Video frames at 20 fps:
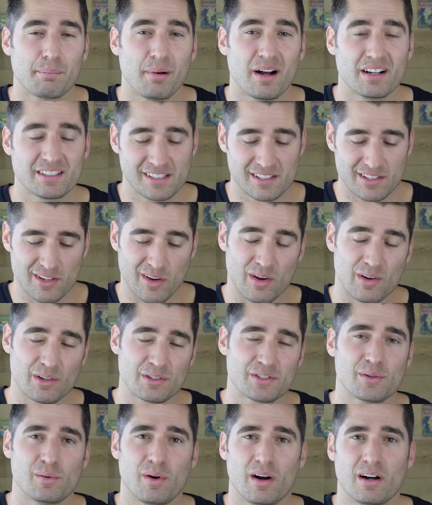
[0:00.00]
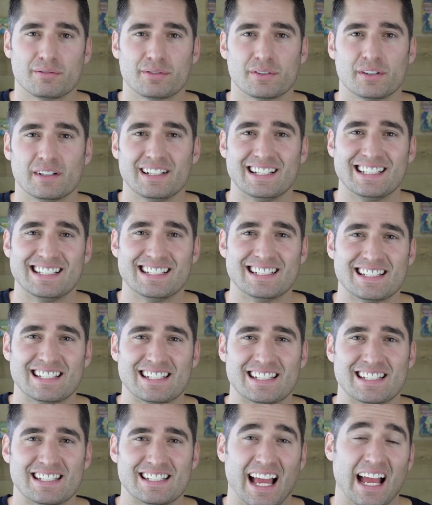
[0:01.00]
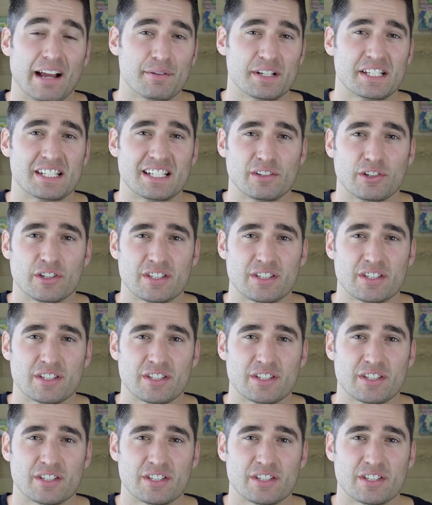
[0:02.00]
boxes also offer is every single